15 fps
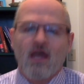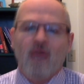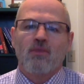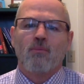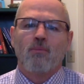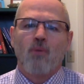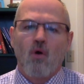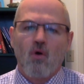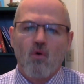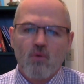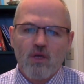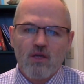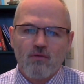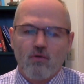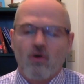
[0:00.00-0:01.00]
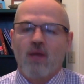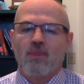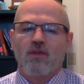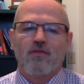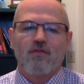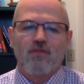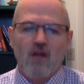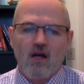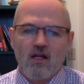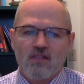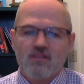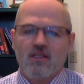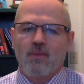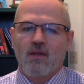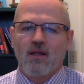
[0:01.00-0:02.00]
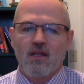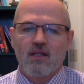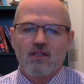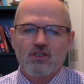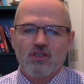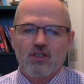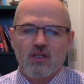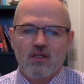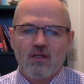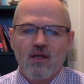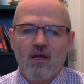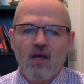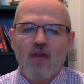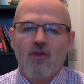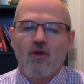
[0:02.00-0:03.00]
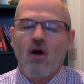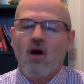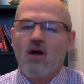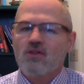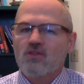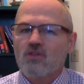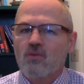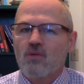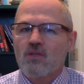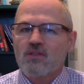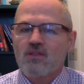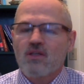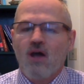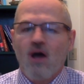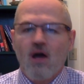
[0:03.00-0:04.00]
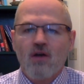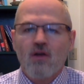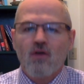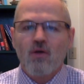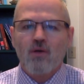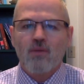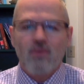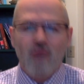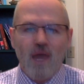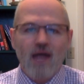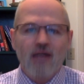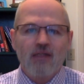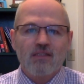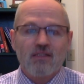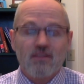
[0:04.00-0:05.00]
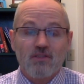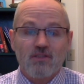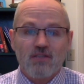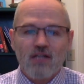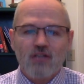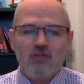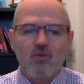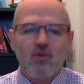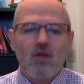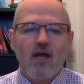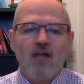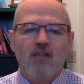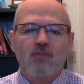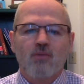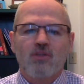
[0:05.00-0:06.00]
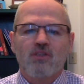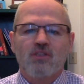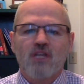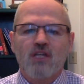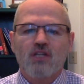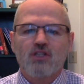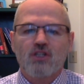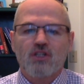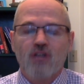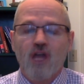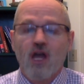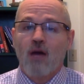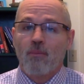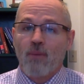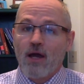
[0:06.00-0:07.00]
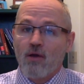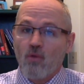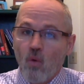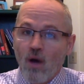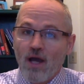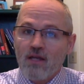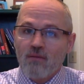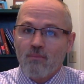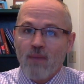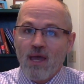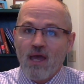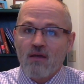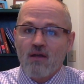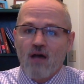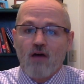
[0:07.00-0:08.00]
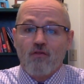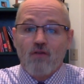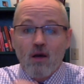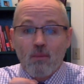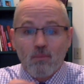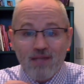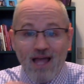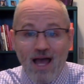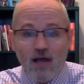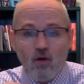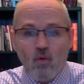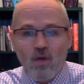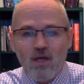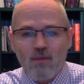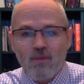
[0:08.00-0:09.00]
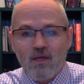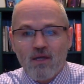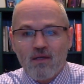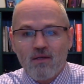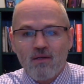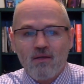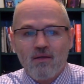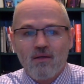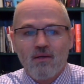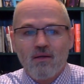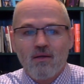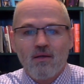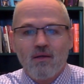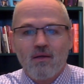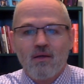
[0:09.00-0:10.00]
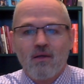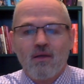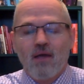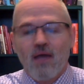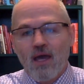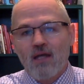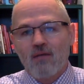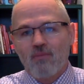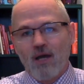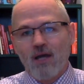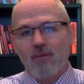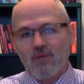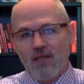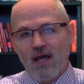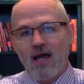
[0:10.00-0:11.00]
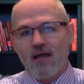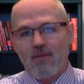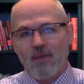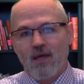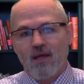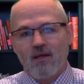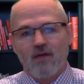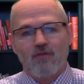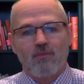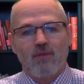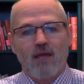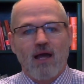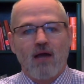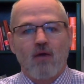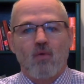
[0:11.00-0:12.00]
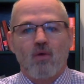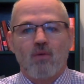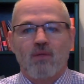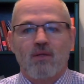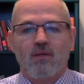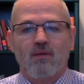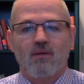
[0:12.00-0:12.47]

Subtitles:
and the boll weevil and the floods and the lynching, there also was the ongoing practice of sexual exploitation by white men of black women and by black men of black women.